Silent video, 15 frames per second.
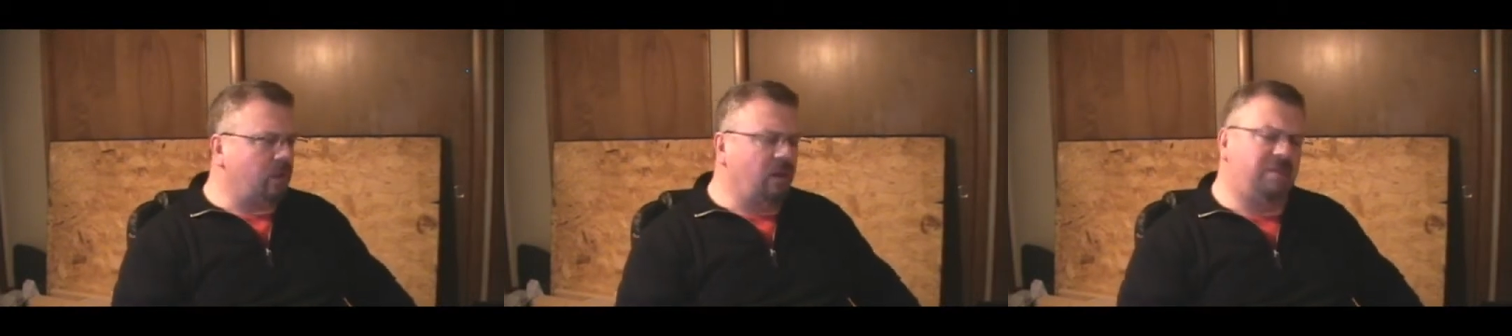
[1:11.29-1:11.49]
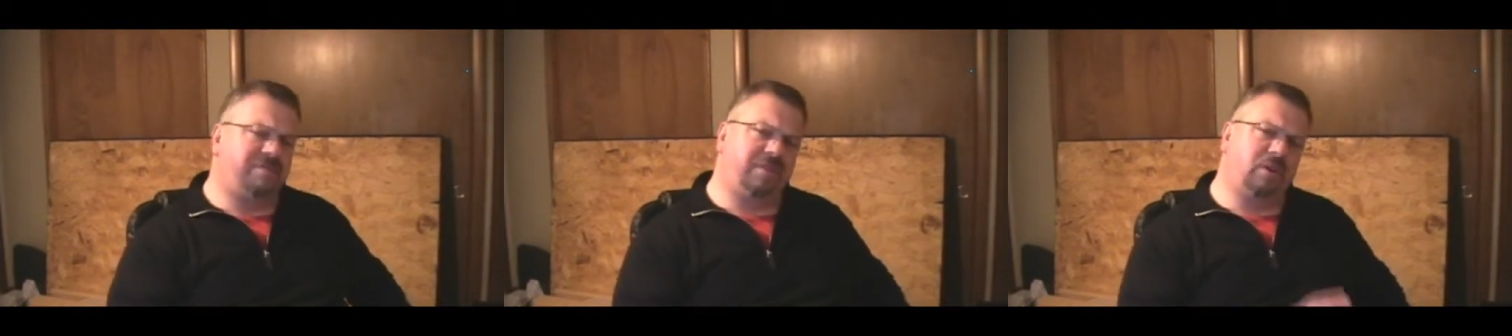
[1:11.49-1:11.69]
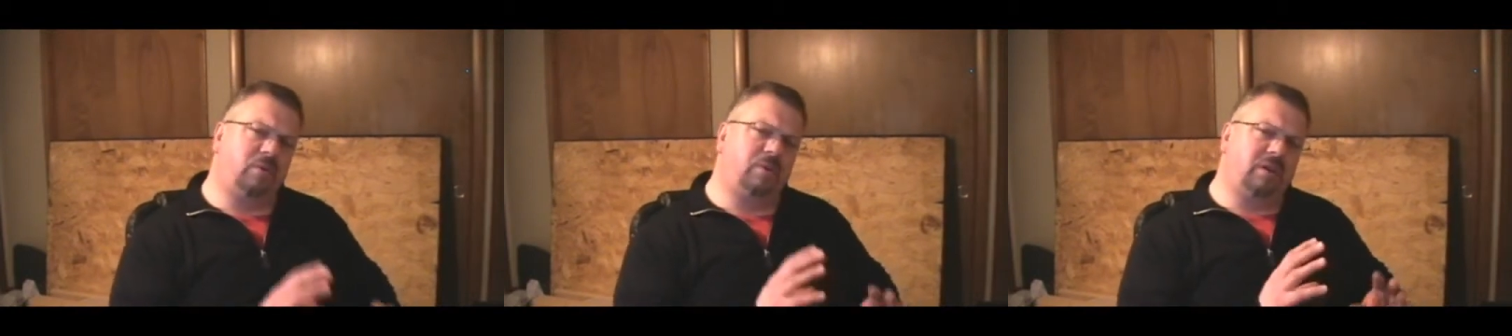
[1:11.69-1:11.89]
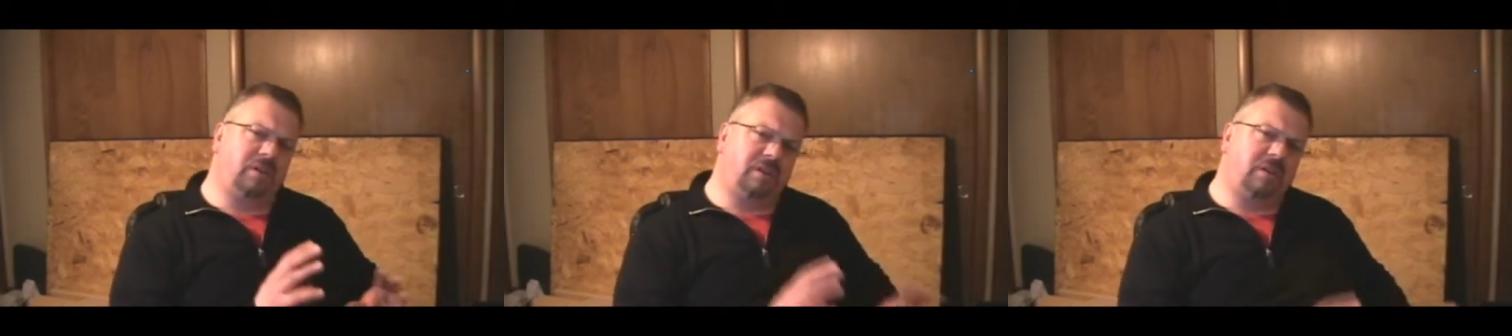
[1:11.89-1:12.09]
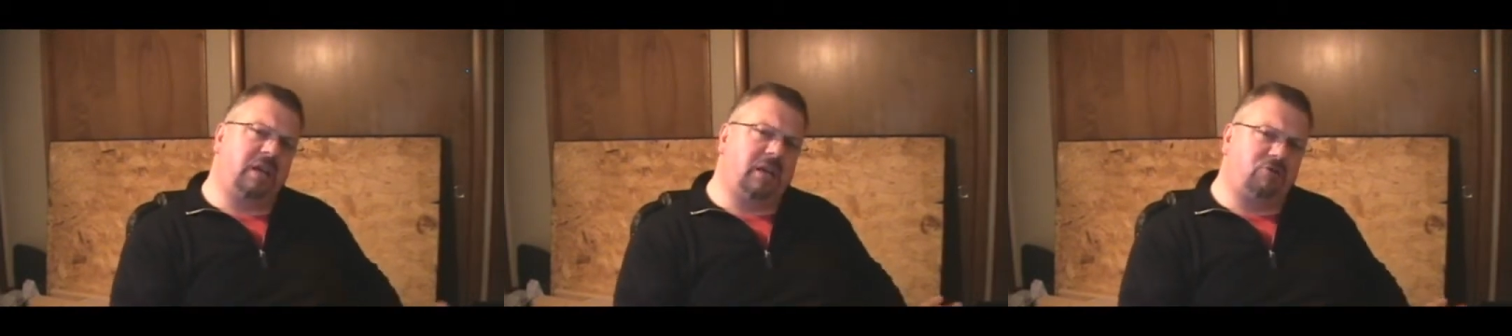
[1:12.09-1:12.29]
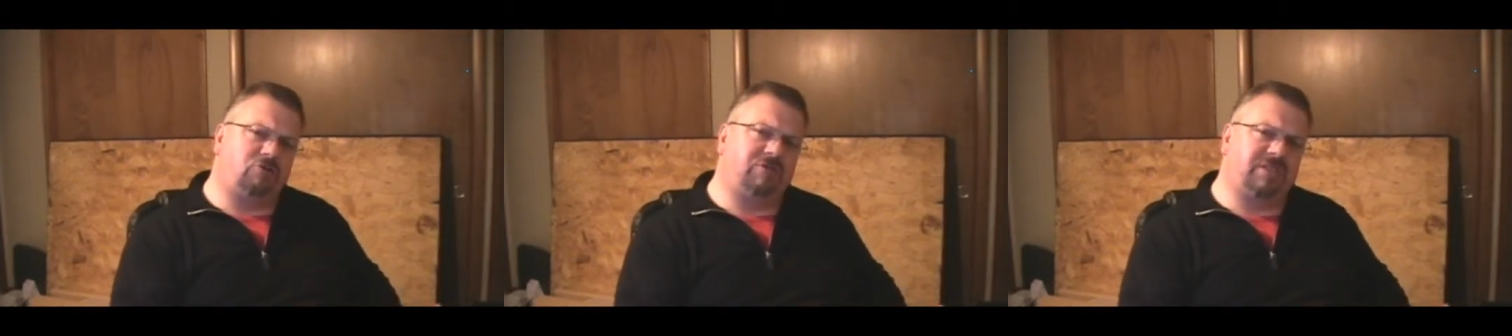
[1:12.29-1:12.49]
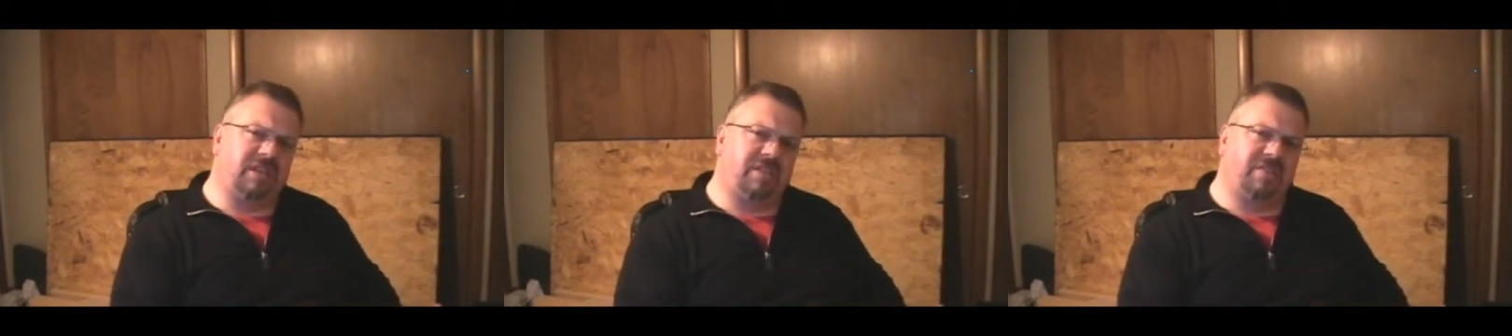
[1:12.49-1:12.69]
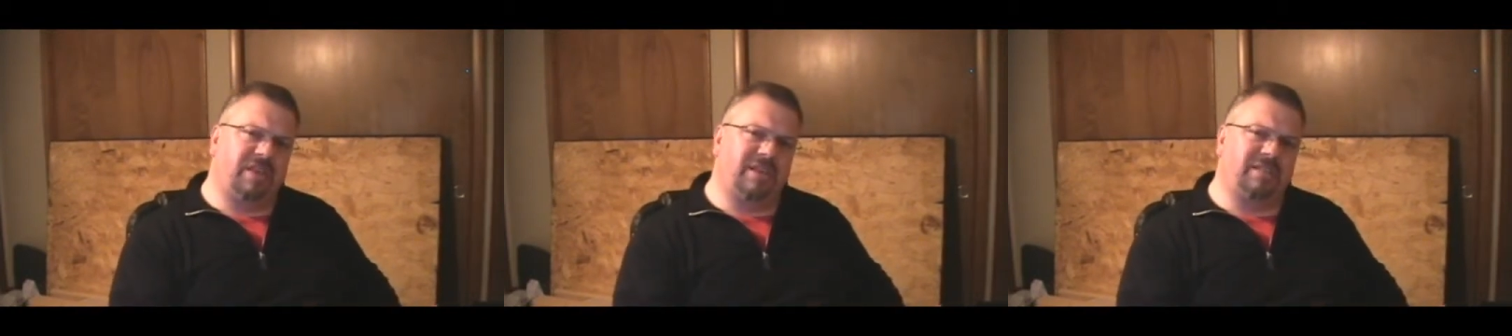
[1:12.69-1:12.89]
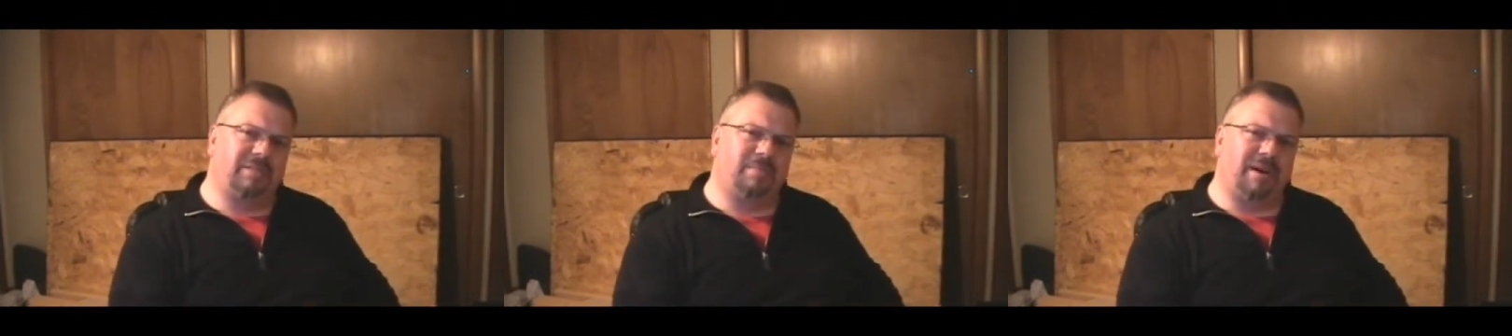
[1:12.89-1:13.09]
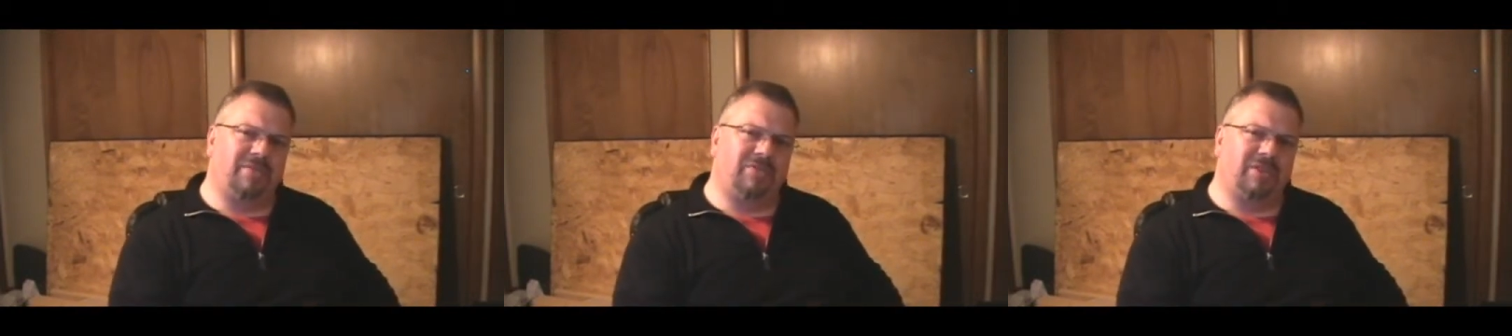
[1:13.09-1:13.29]
A few interesting things
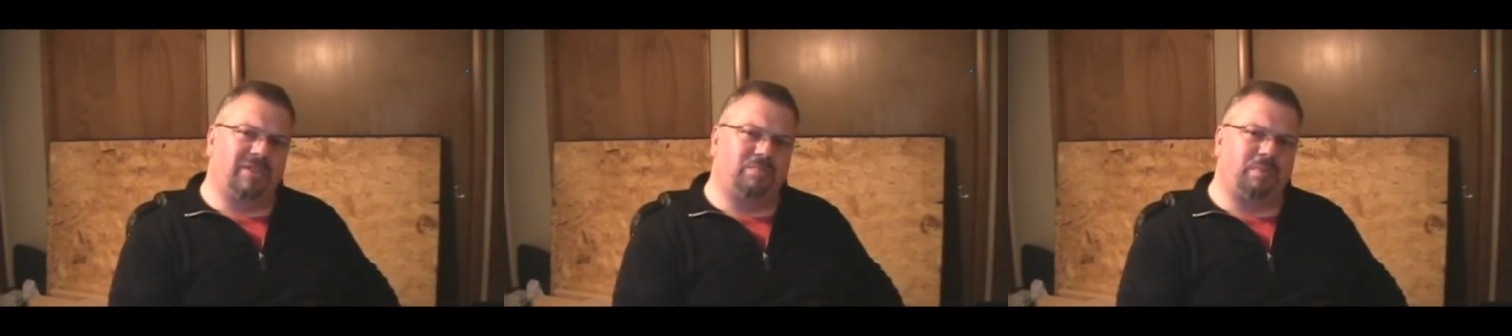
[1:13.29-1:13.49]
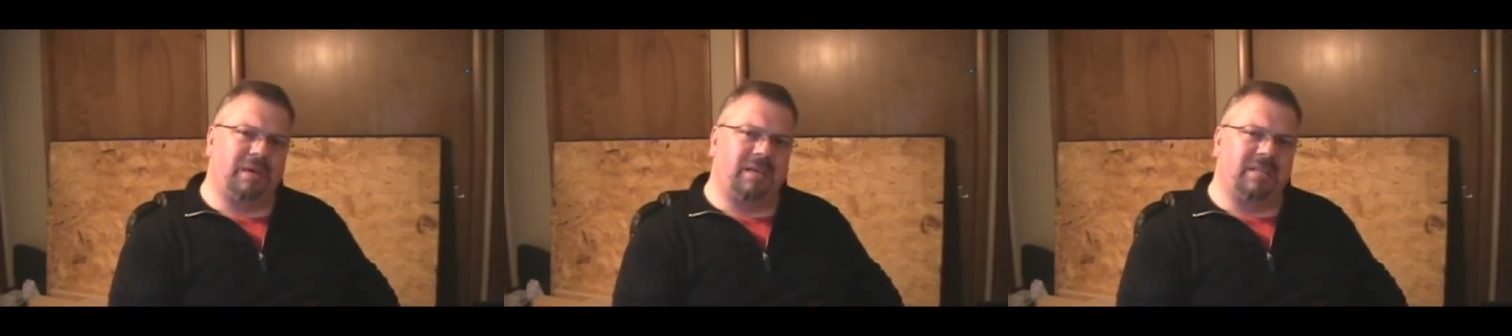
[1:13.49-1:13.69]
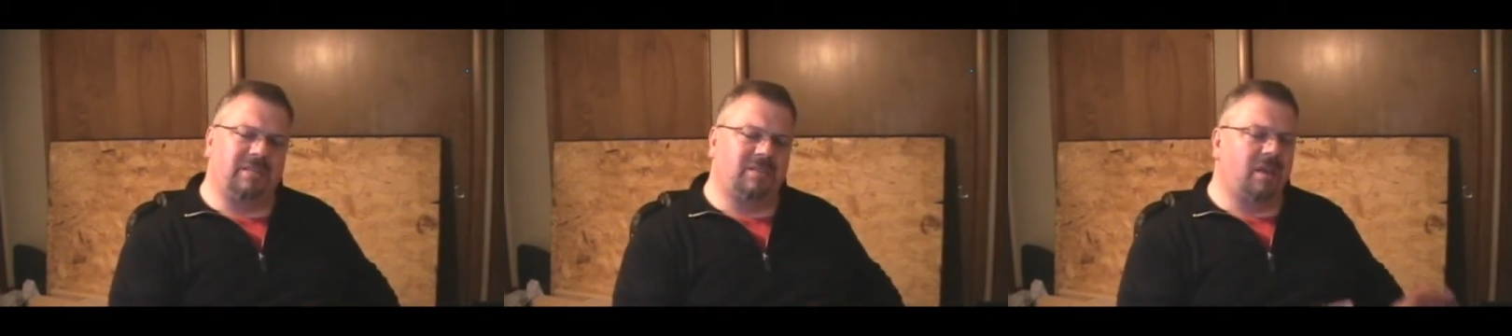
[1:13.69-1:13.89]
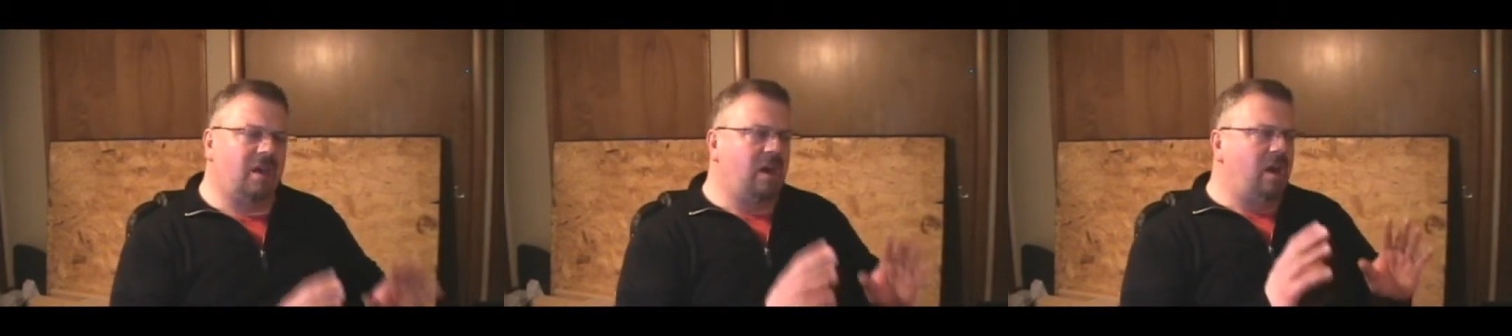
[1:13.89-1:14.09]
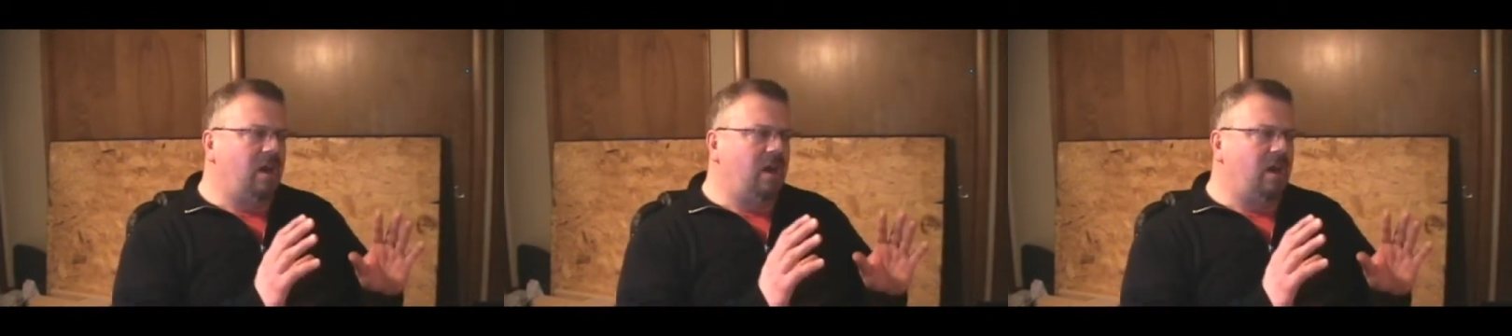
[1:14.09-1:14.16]
about this piece.